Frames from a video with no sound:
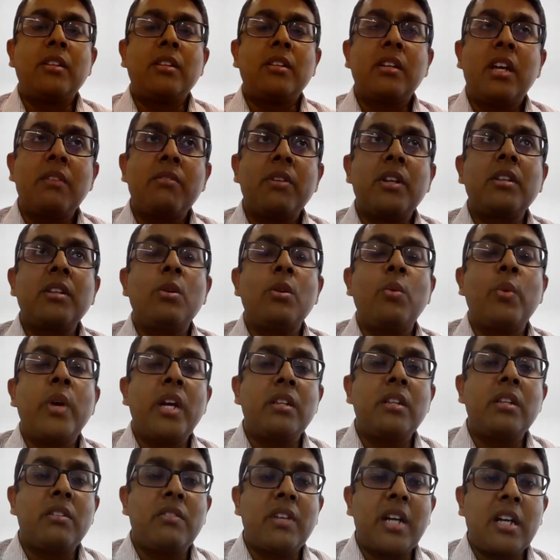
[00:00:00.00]
Given the
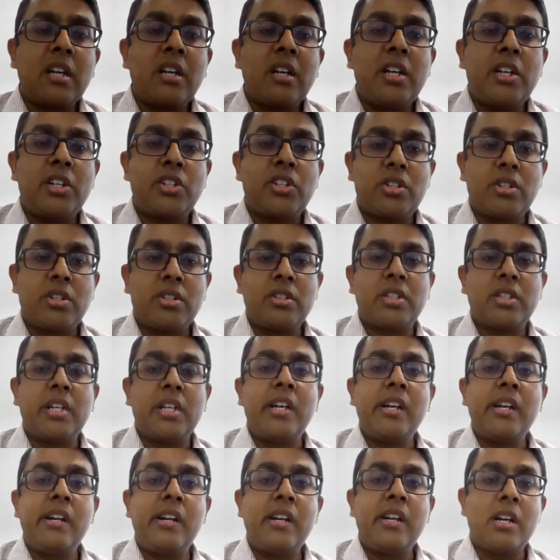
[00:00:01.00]
way the regulations
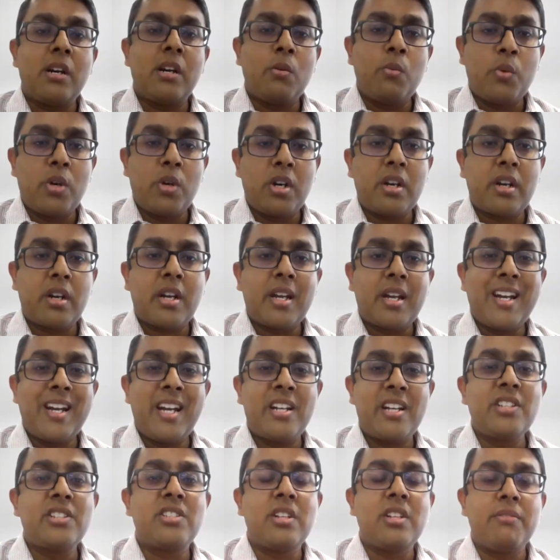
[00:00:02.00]
in India work,
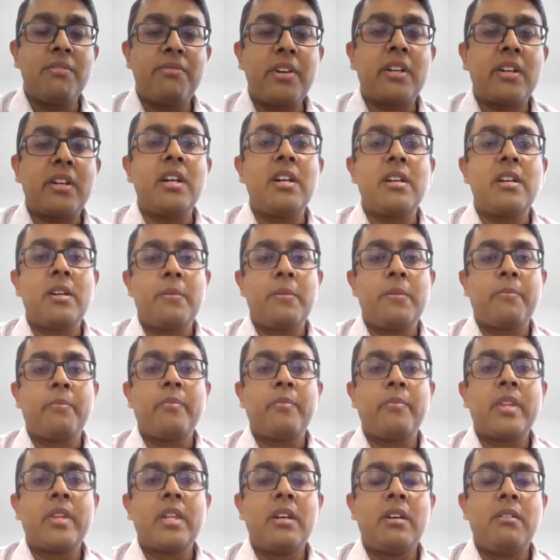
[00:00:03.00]
it is difficult
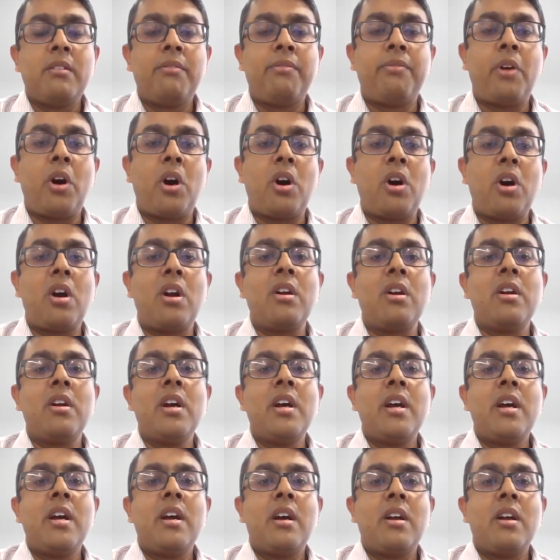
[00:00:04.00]
for
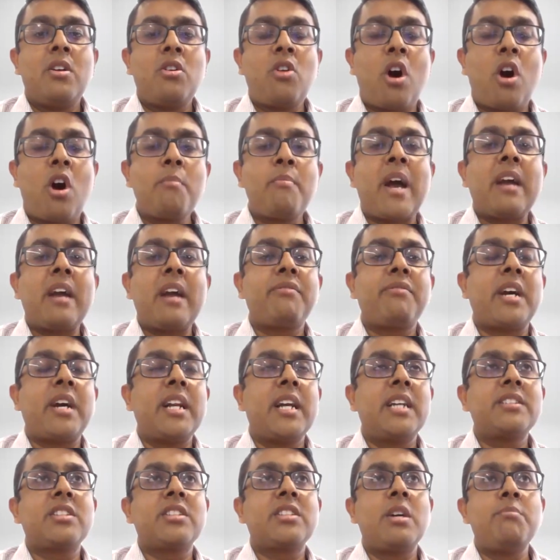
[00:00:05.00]
non-bank
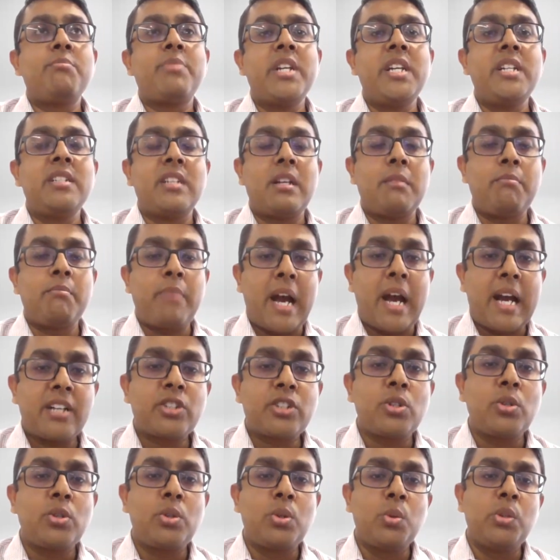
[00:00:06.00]
finance companies and
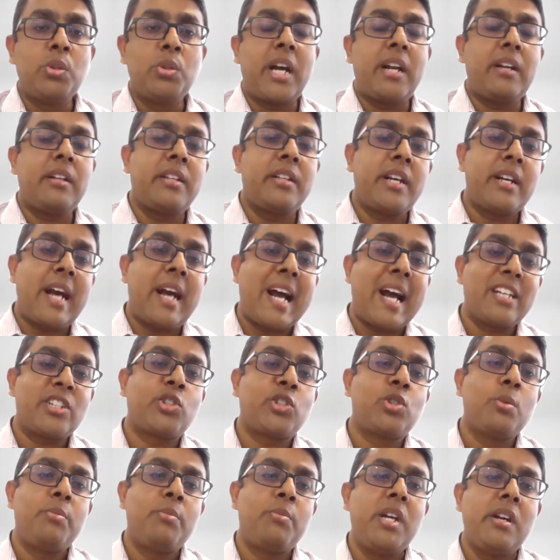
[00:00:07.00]
banks to do that. There has
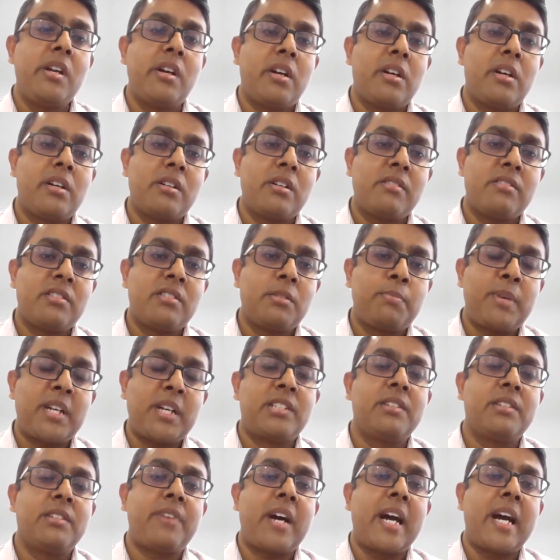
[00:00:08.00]
to be a
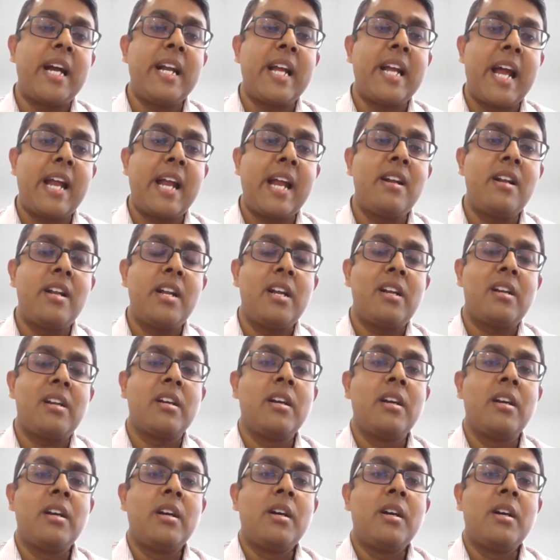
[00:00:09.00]
specified end date.